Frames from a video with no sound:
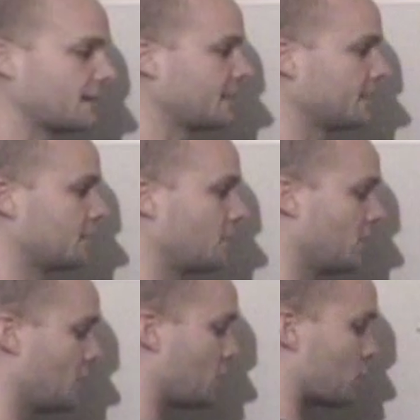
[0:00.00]
than,
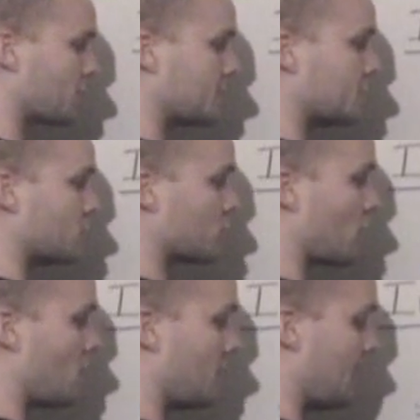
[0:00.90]
we're going to
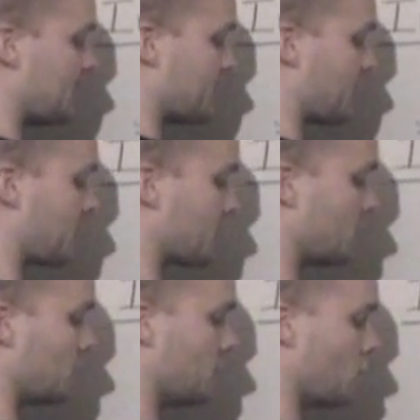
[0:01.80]
draw a
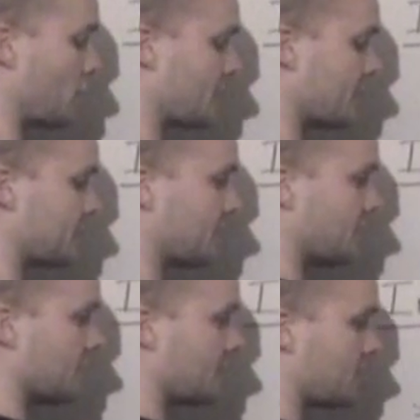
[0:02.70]
circle where this
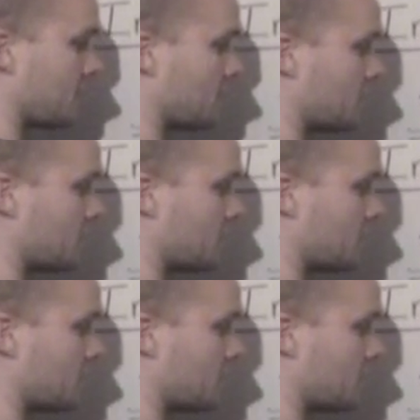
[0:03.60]
is.